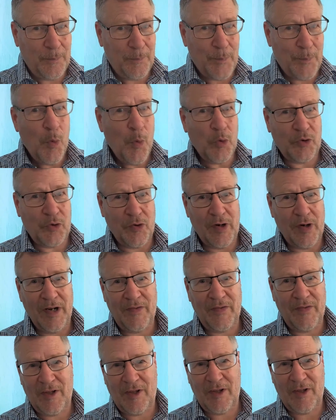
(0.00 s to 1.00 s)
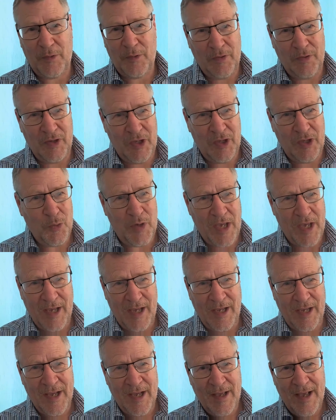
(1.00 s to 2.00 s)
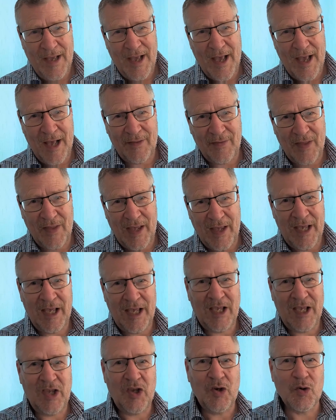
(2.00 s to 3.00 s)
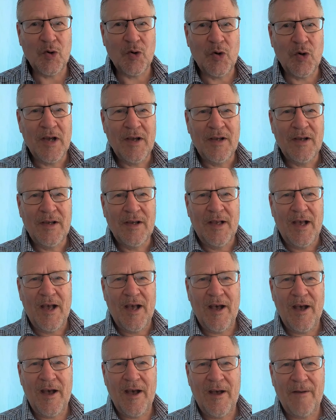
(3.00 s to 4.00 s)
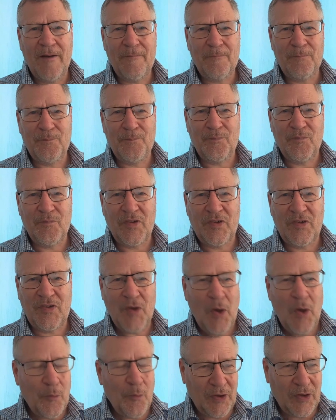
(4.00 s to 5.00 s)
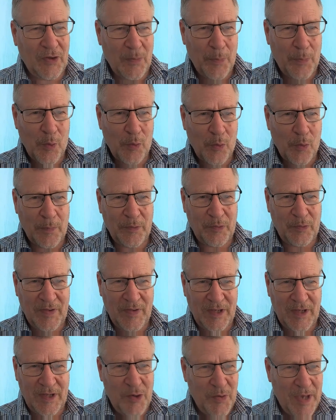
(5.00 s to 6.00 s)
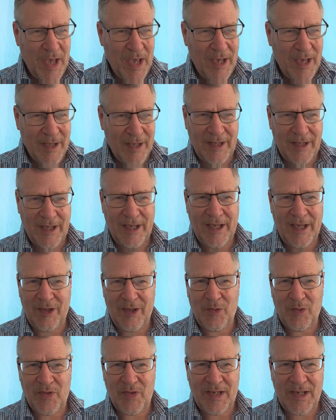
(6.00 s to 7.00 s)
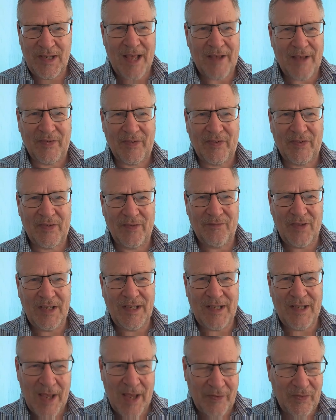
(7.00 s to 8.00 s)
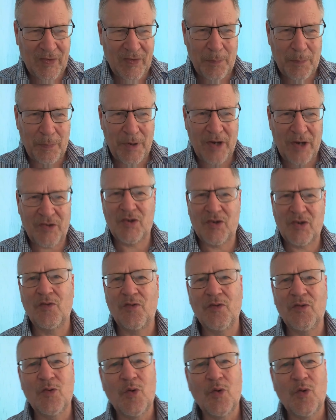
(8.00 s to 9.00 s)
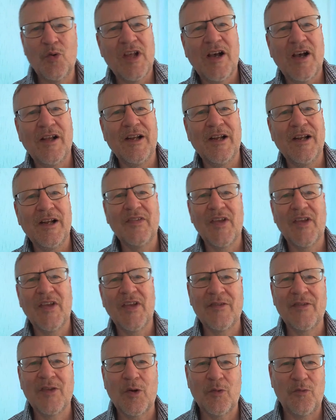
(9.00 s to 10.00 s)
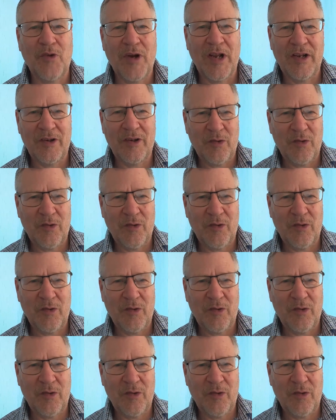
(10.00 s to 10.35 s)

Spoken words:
border in a sense between the UK and the EU. The softer the border between the UK and the EU, the less the pressure on Northern Ireland and the Good Friday